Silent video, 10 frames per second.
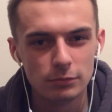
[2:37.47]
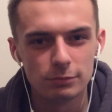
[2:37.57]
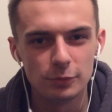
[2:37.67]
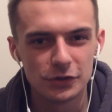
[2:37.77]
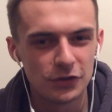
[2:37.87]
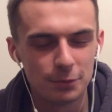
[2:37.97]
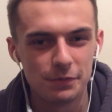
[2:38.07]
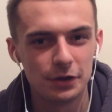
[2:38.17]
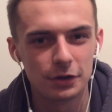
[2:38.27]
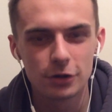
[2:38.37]
which is
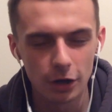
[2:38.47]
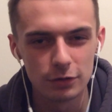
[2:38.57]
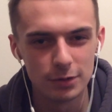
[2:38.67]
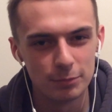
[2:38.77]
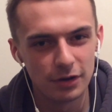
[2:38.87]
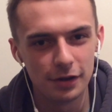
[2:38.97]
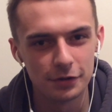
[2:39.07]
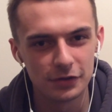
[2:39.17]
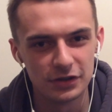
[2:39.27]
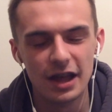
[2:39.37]
something I can't remember Alan
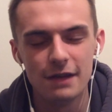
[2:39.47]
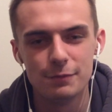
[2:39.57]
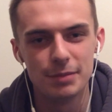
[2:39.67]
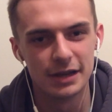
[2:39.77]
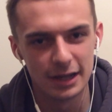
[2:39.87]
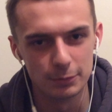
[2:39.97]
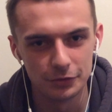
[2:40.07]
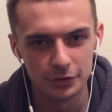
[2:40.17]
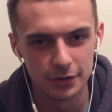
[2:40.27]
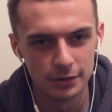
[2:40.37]
Hutton ever been able
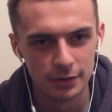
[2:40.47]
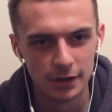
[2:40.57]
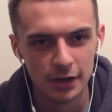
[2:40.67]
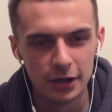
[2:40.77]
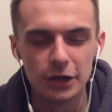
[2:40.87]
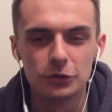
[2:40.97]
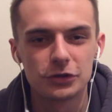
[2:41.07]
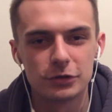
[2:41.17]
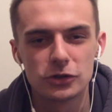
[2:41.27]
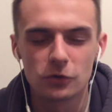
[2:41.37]
to do. And
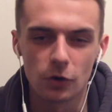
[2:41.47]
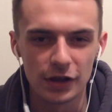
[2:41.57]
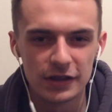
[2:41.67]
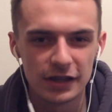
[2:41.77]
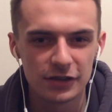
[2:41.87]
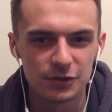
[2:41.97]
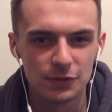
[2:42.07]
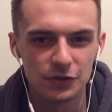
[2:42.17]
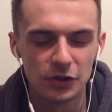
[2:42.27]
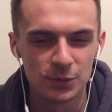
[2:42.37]
also strong in the air,
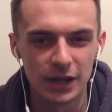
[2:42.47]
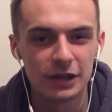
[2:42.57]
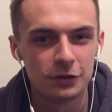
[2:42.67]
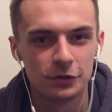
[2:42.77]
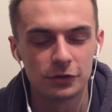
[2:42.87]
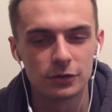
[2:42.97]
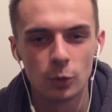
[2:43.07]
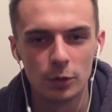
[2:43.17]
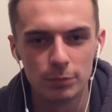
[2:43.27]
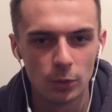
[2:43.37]
something that as well Alan Hutton's
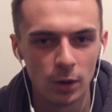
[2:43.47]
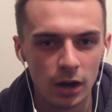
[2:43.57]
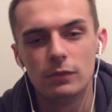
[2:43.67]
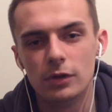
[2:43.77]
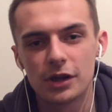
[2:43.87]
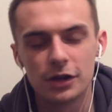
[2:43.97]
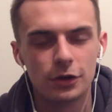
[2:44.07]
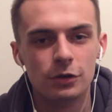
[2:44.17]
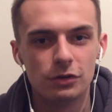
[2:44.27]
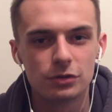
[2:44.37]
quite poor at. Looking
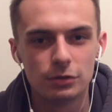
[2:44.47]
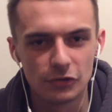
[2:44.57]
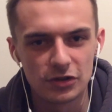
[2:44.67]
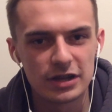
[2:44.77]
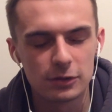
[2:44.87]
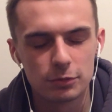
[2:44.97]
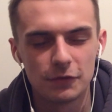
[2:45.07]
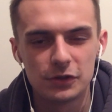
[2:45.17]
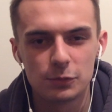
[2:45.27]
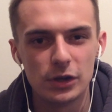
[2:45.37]
at who scored stats, one of
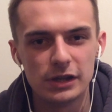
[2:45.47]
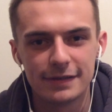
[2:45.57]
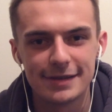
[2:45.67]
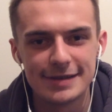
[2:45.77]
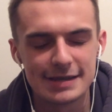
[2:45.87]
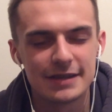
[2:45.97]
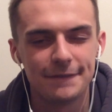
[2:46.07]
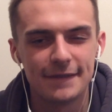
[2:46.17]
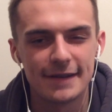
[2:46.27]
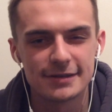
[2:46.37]
his weaknesses is the
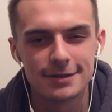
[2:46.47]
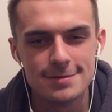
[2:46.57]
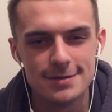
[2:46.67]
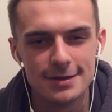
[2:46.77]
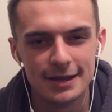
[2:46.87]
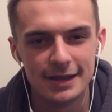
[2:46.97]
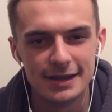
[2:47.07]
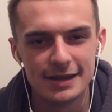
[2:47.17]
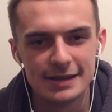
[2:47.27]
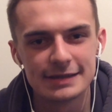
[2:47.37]
fact, though, that
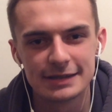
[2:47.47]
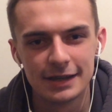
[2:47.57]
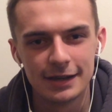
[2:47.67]
he is